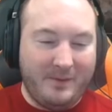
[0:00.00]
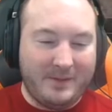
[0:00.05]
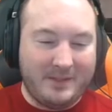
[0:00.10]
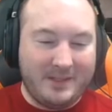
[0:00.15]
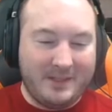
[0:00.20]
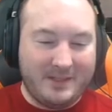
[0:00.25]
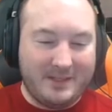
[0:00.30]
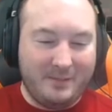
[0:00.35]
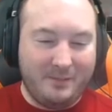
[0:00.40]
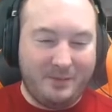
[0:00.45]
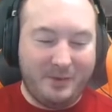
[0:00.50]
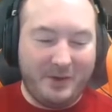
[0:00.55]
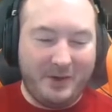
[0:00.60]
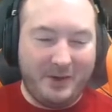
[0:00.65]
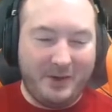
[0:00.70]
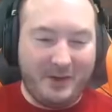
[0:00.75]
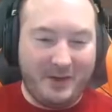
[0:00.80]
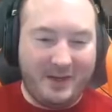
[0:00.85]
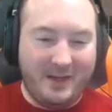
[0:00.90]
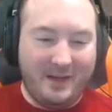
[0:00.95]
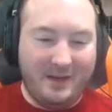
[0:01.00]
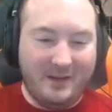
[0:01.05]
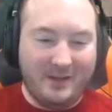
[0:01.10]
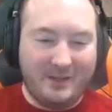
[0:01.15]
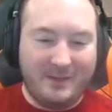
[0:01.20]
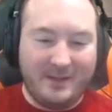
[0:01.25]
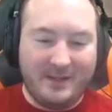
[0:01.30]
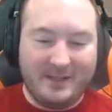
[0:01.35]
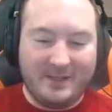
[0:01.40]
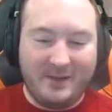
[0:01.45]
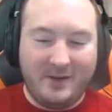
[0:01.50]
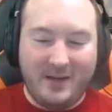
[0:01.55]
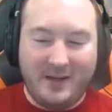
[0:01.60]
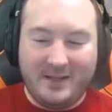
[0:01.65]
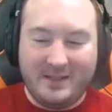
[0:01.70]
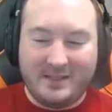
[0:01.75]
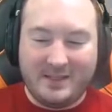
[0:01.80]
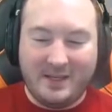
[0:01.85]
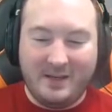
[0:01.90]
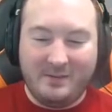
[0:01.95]
You must get some pretty good kills, but let's go ahead
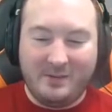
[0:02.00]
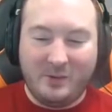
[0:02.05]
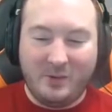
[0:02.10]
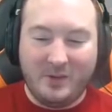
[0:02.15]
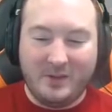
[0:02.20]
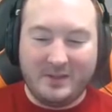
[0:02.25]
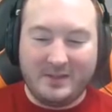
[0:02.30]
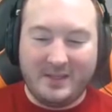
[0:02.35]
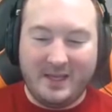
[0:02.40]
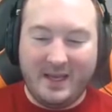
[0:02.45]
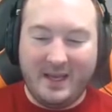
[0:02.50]
and skip towards